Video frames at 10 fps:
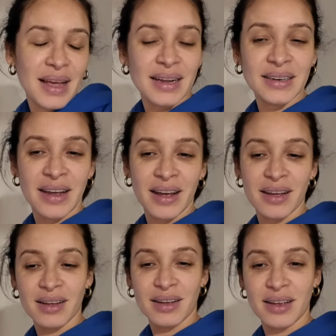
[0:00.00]
and uh,
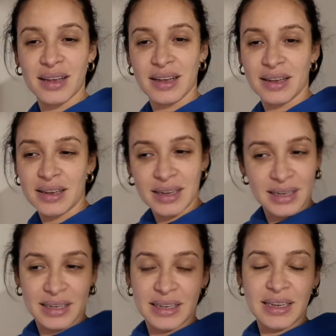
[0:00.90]

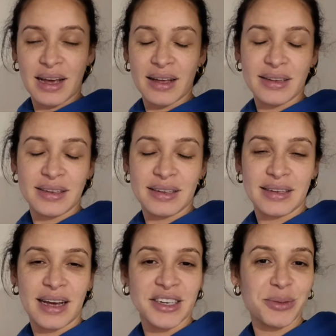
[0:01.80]
yeah,
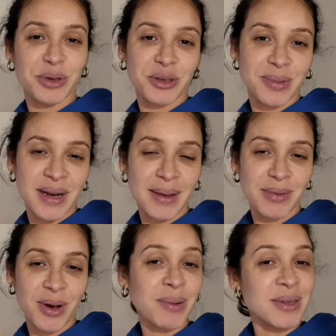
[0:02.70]
catch up on some sleep.
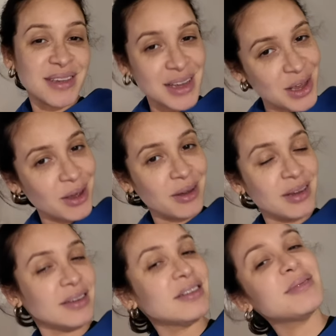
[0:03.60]
So I will see you
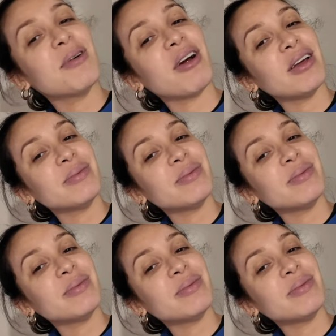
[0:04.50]
tomorrow.